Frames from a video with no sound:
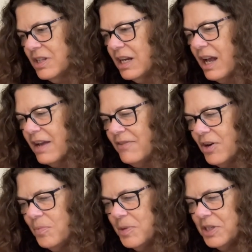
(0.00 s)
that I've
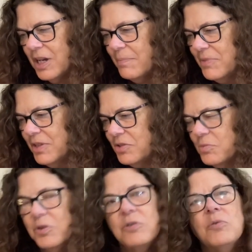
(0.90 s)
opened up, this
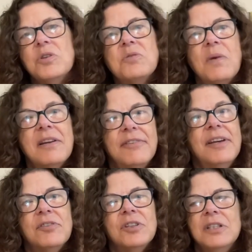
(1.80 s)
one was my
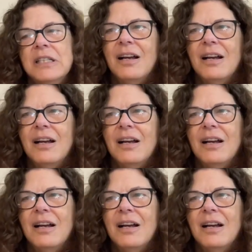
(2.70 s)
favorite.